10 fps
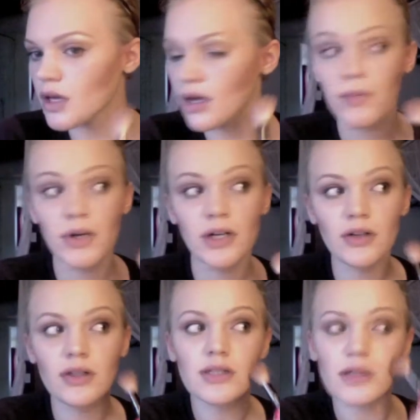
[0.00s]
I'm going to do
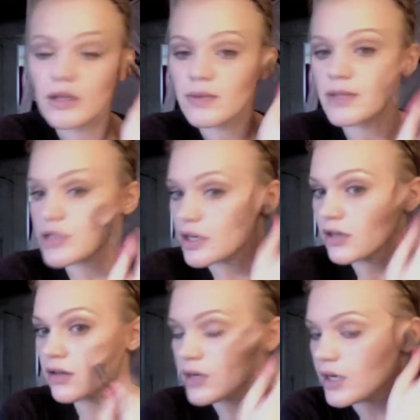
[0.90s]
this a little bit
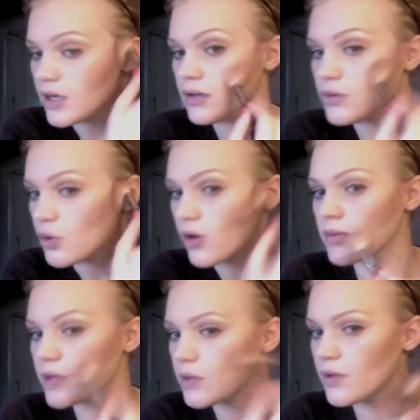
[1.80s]
darker than I
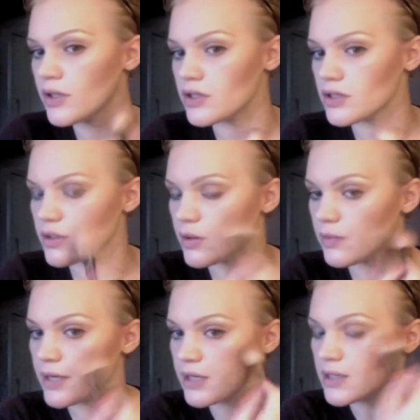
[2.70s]
normally would, just so it
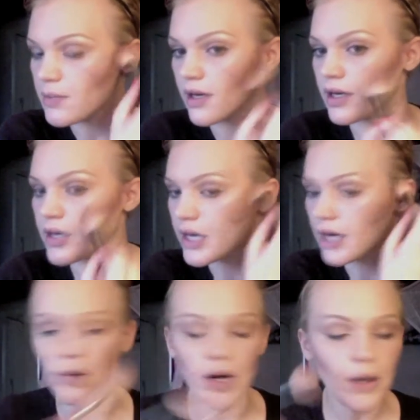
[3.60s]
picks up on camera.